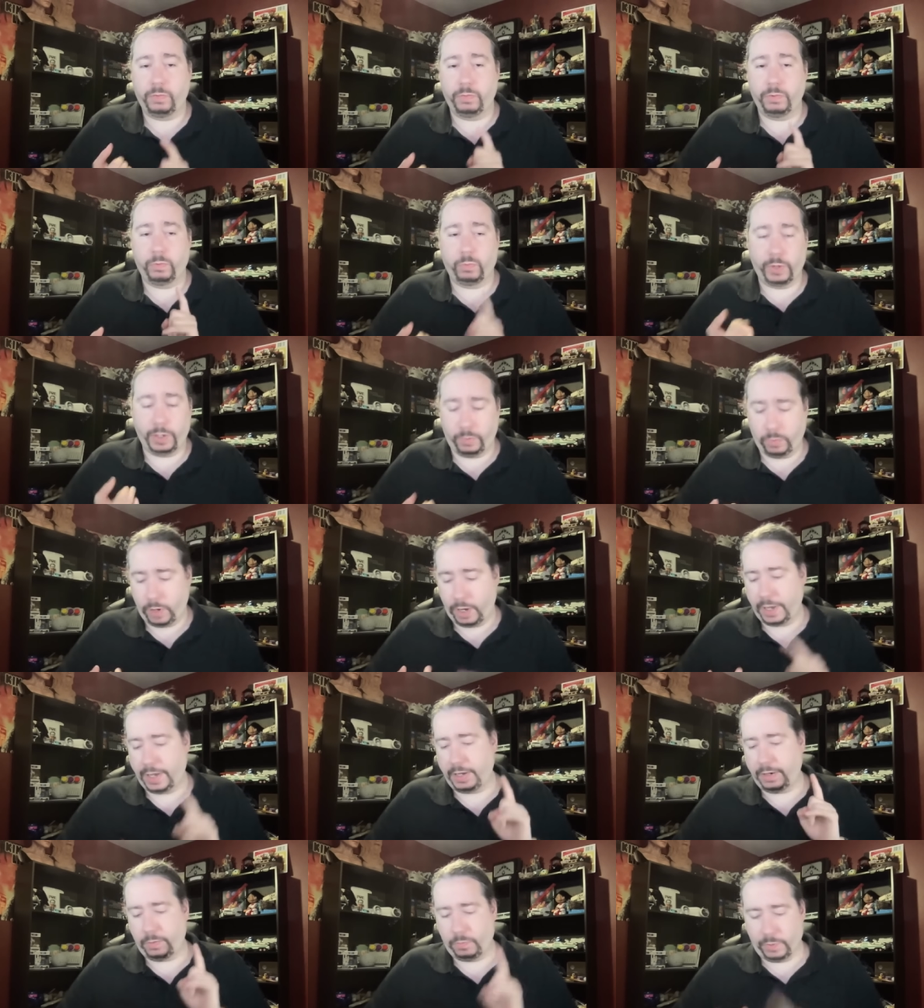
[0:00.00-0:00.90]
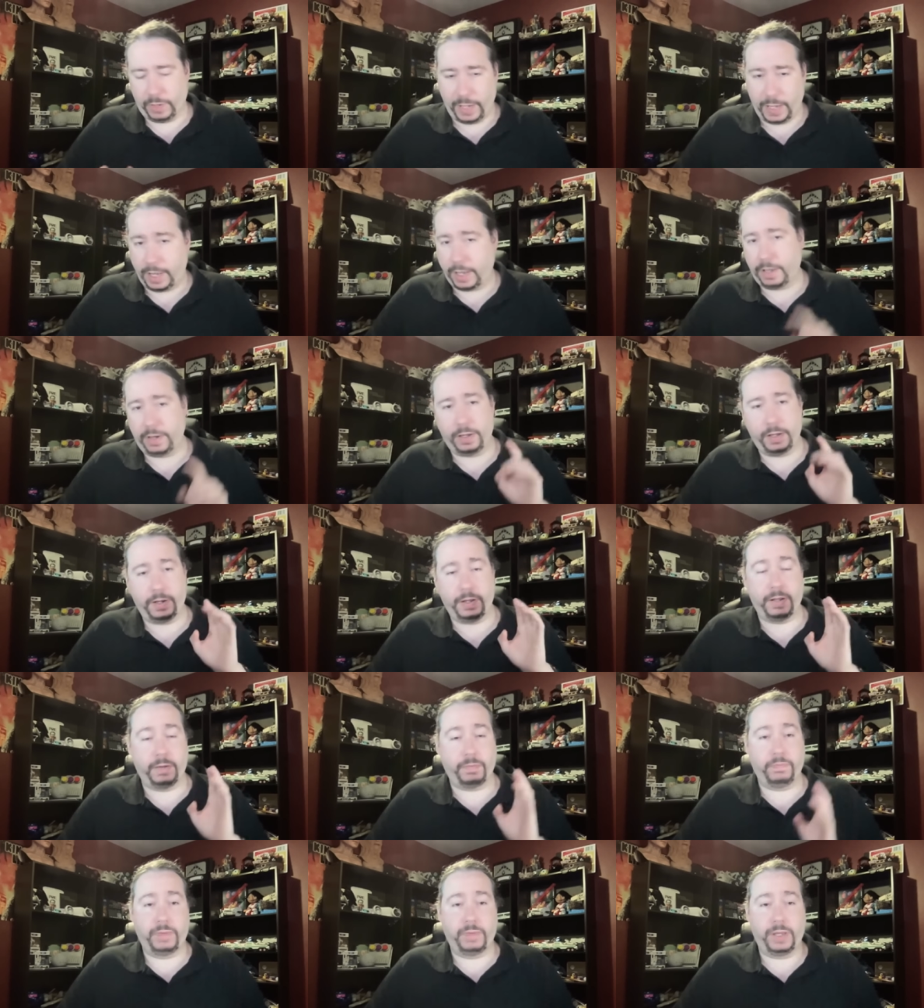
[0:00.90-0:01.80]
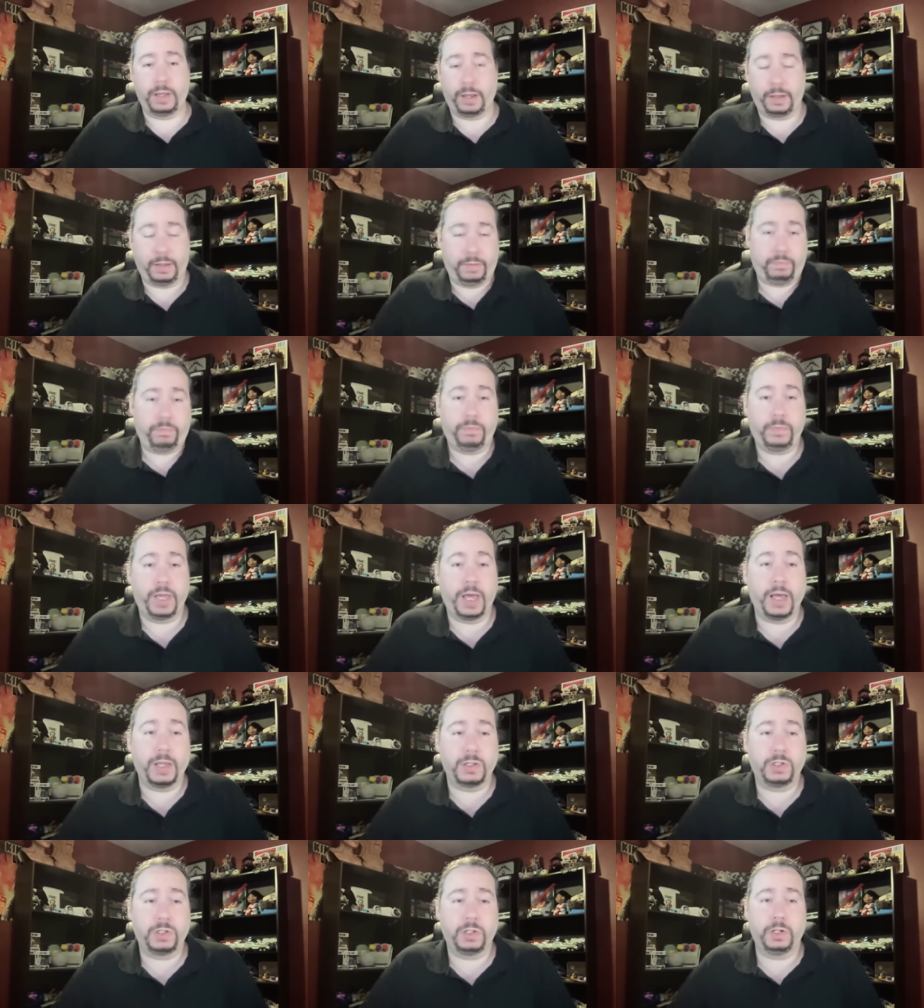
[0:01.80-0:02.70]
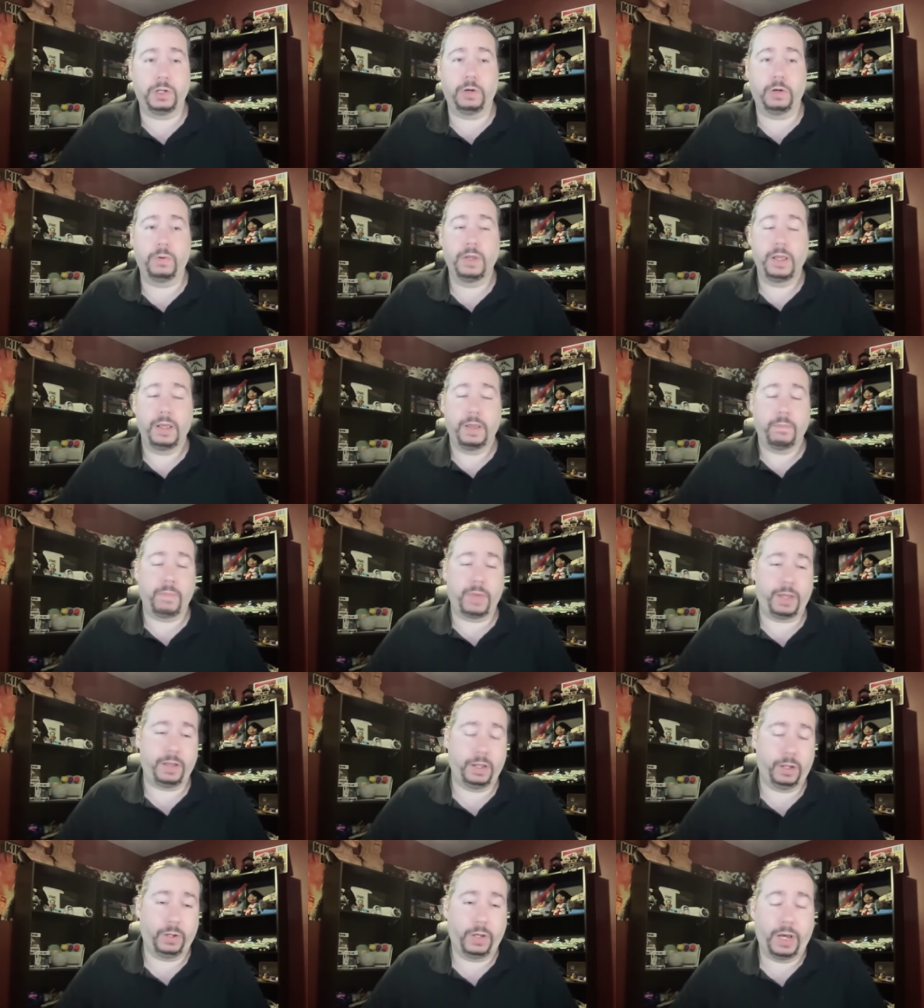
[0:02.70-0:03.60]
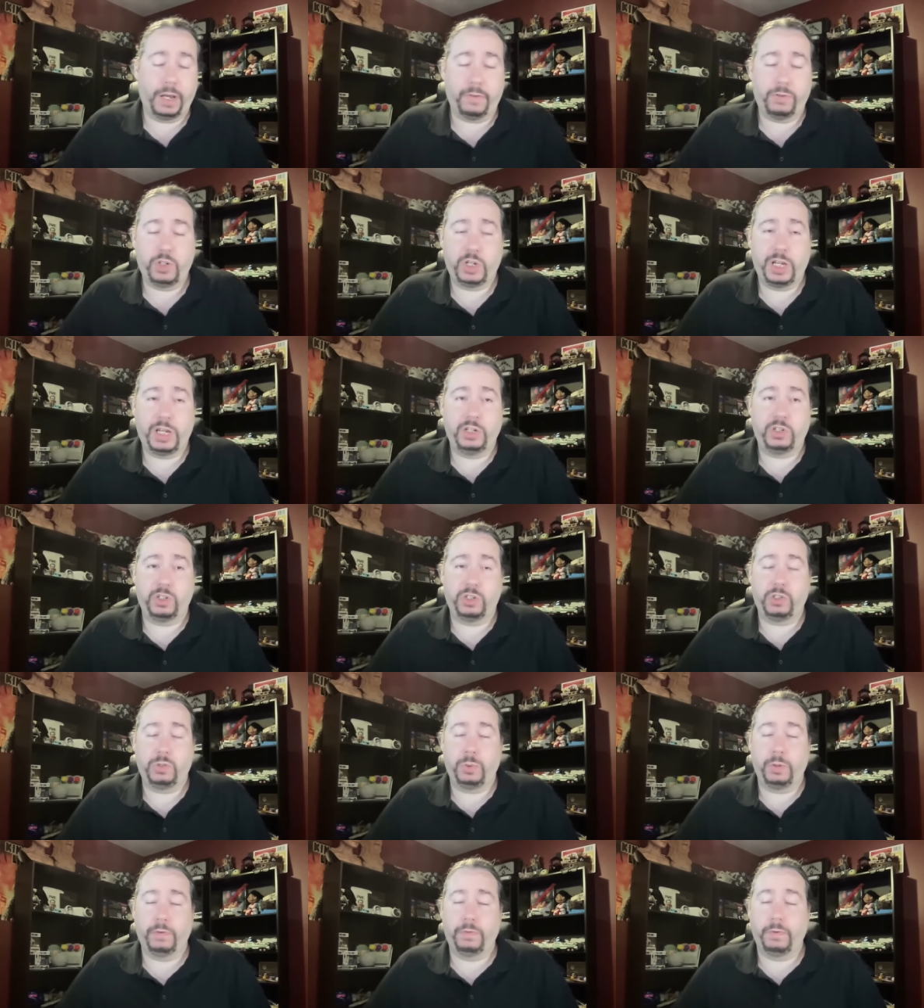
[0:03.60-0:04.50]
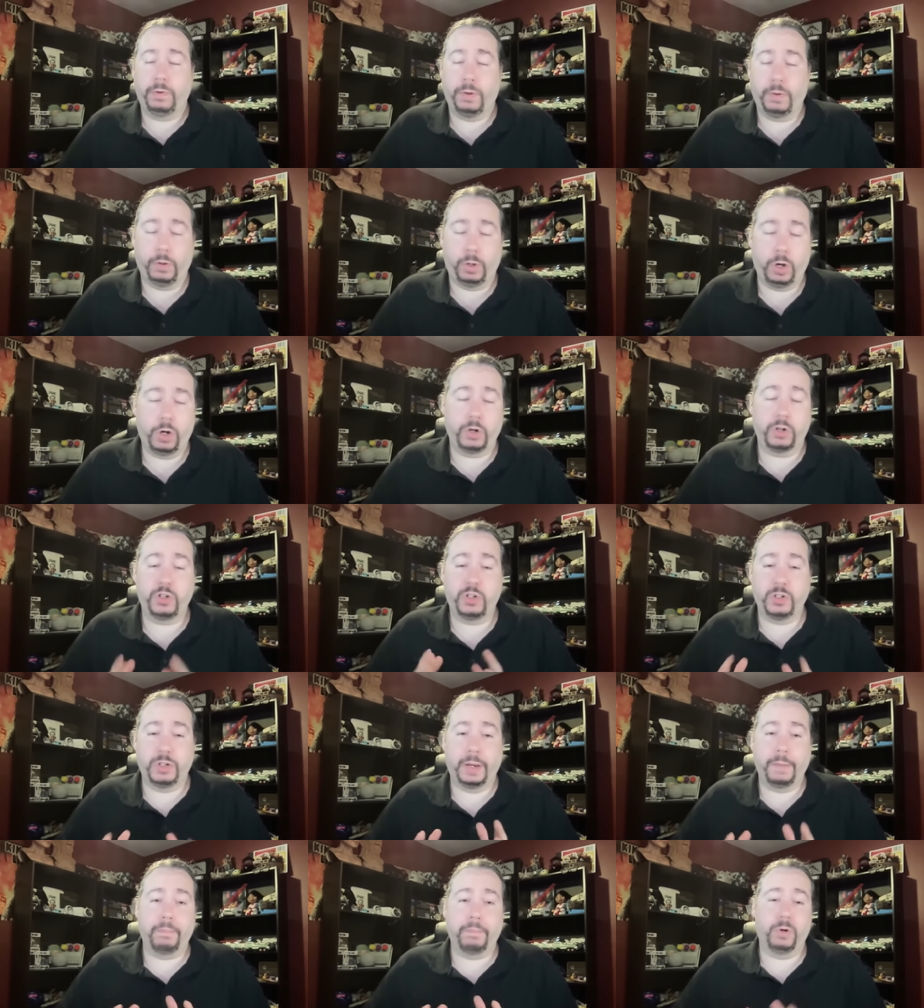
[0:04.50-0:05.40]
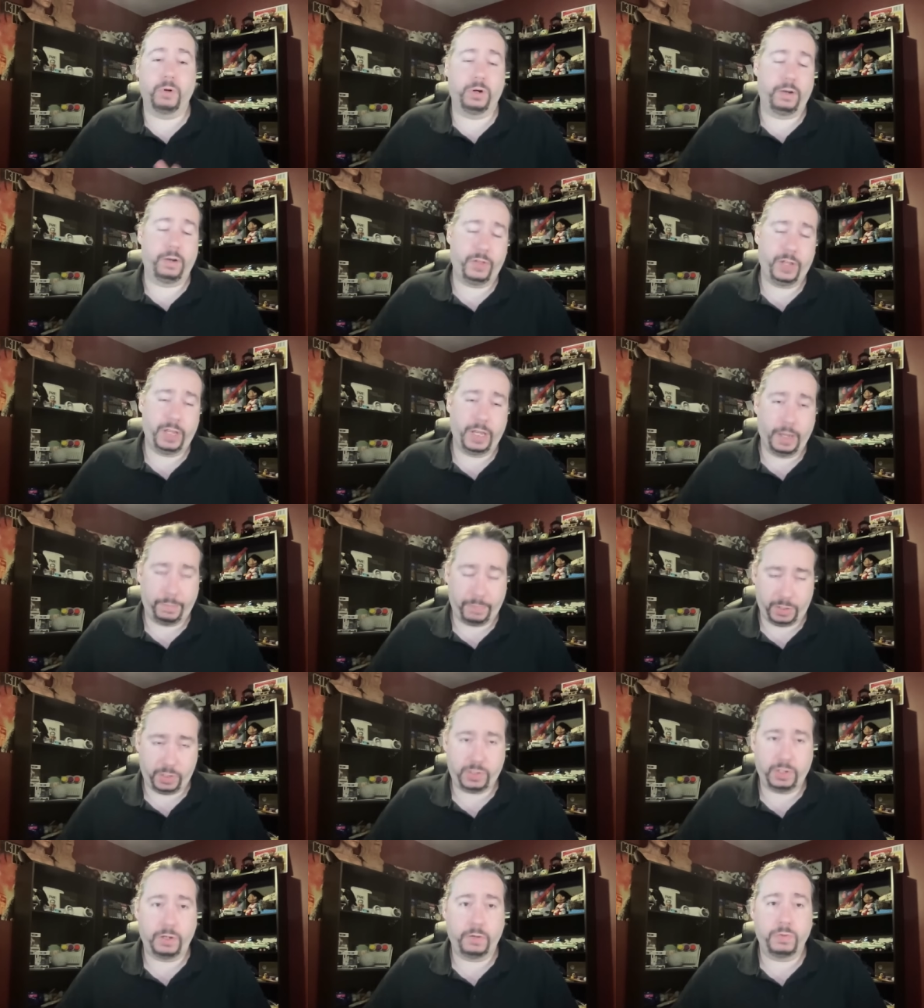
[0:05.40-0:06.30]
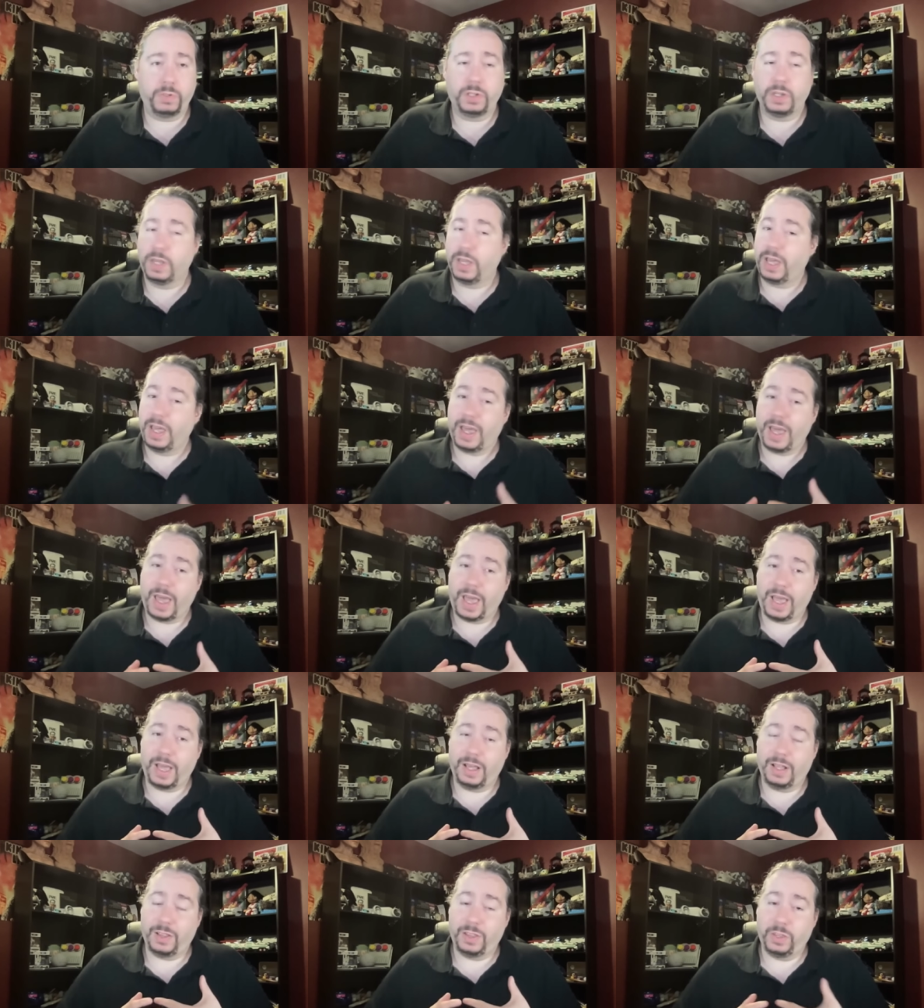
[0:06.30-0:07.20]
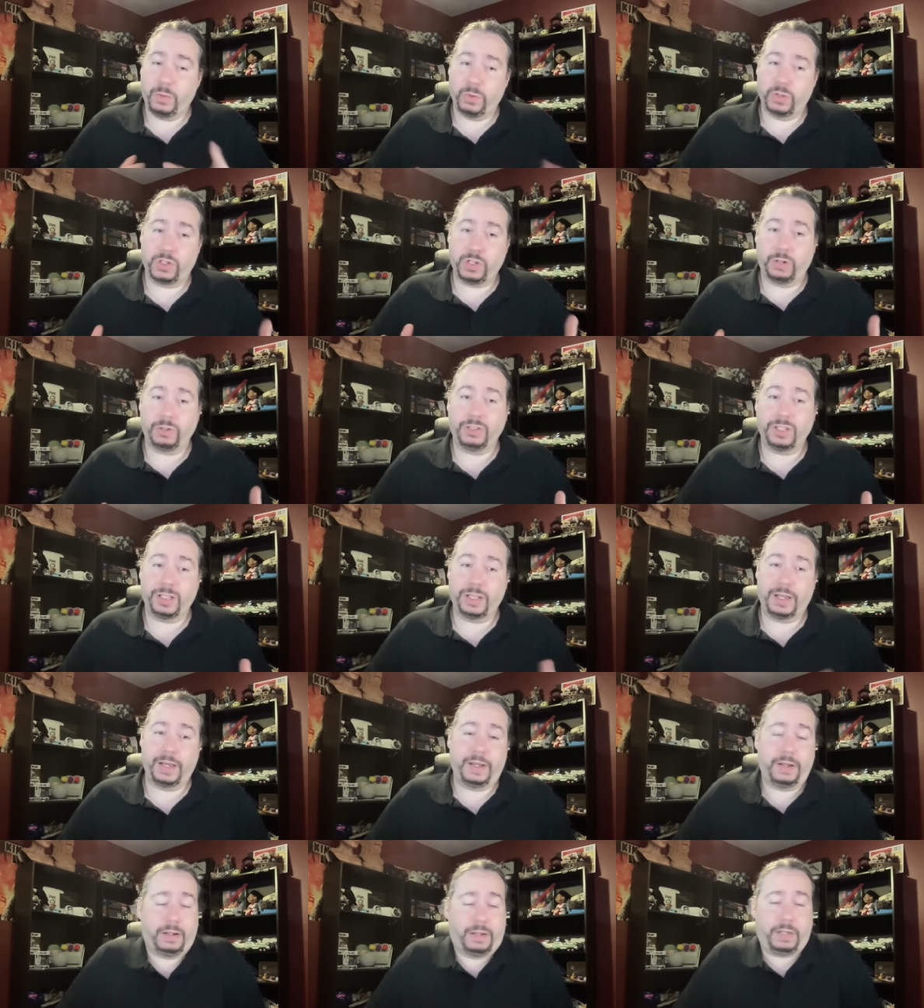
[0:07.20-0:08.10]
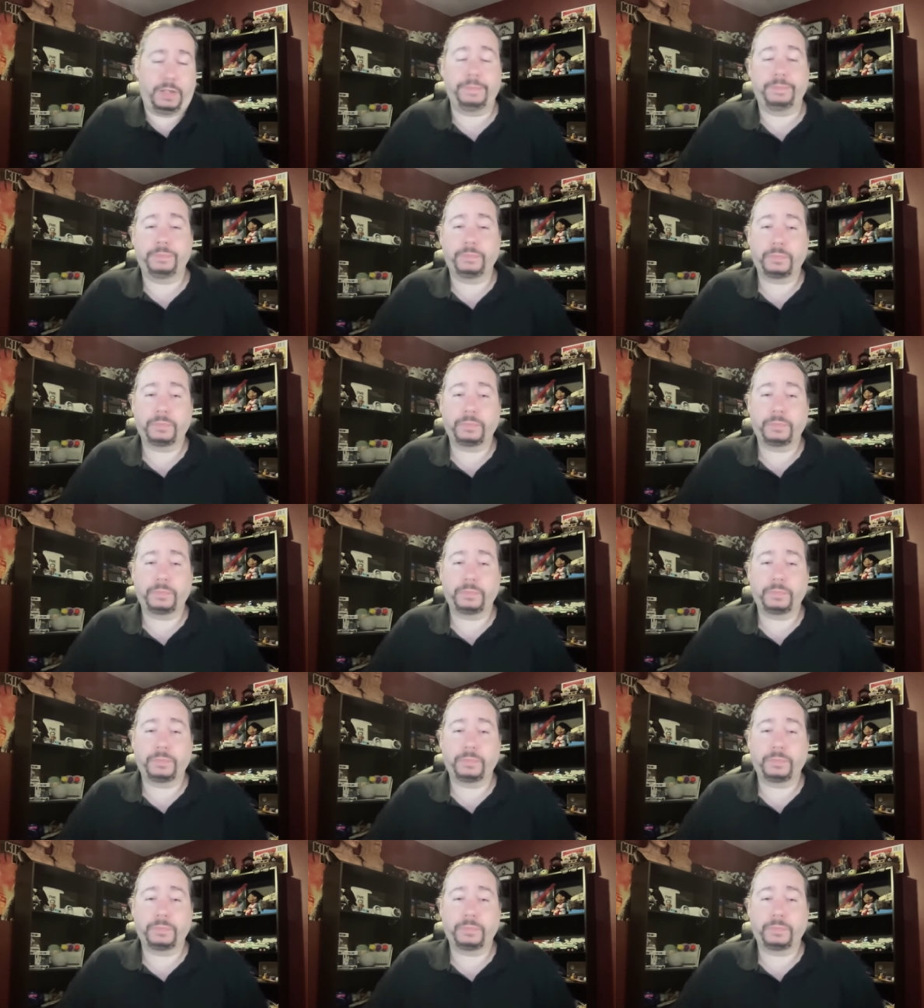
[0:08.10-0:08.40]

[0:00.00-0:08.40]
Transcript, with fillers: rewrite and re-edit and I guess you know make a lot of changes to a, a large number of the episodes, and the result of that